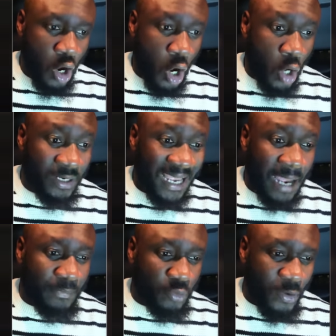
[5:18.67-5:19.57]
on
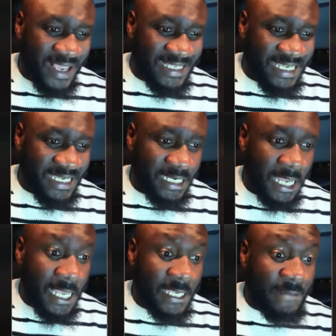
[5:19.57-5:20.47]
upgrading
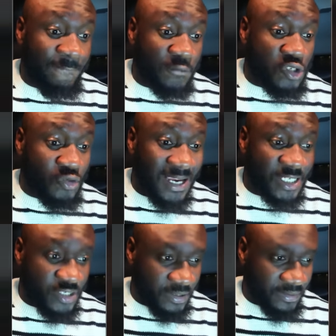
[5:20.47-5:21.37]

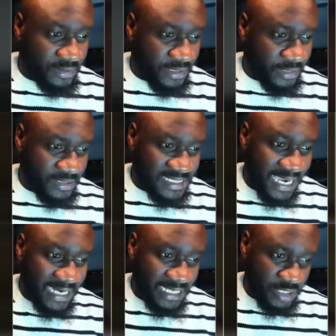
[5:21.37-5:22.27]
infrastructure in the
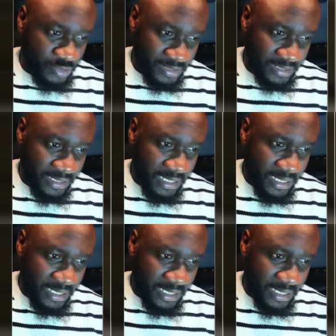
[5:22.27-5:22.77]
Sahel country